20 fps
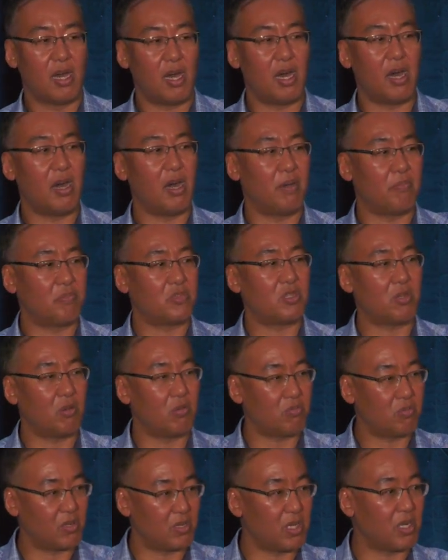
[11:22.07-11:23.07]

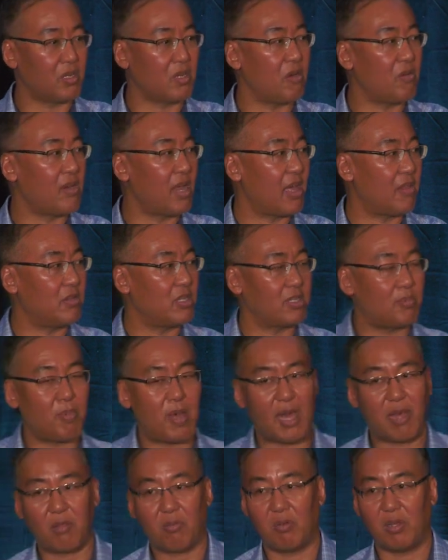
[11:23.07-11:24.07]
So we're going to go down this
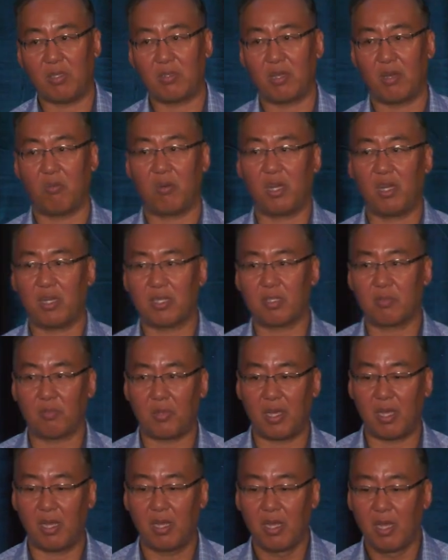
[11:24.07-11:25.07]
pathway. So I want to
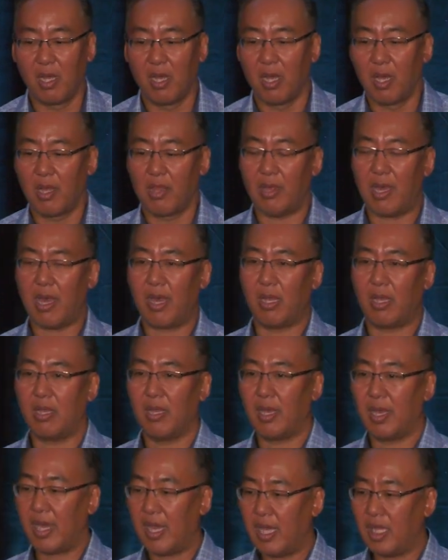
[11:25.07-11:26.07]
explain that
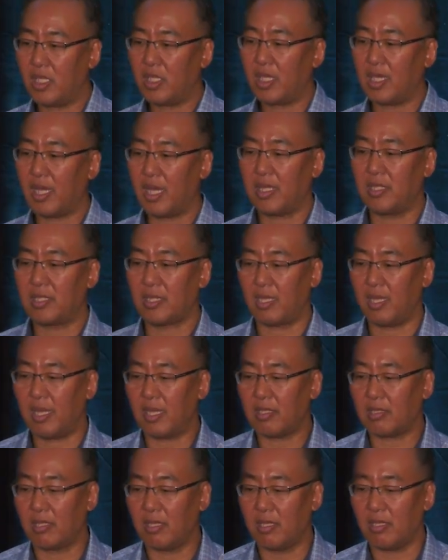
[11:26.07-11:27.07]
aging and
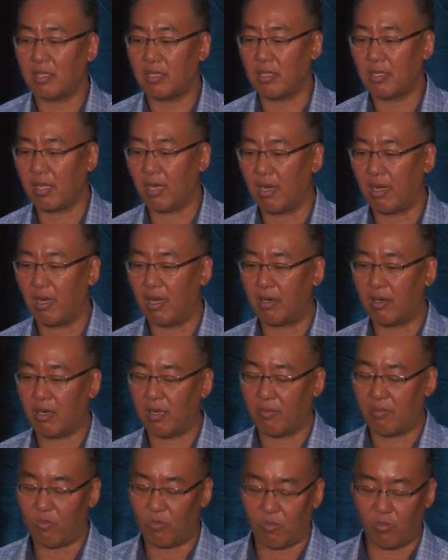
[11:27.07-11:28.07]
senescence are
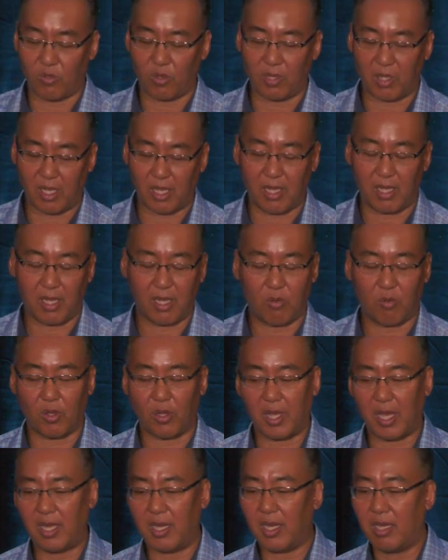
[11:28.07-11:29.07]
really
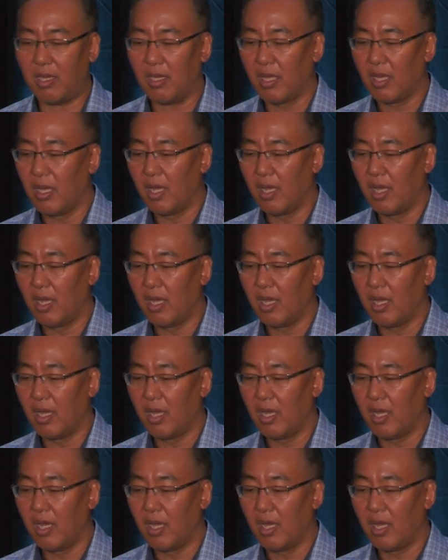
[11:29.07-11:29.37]
related.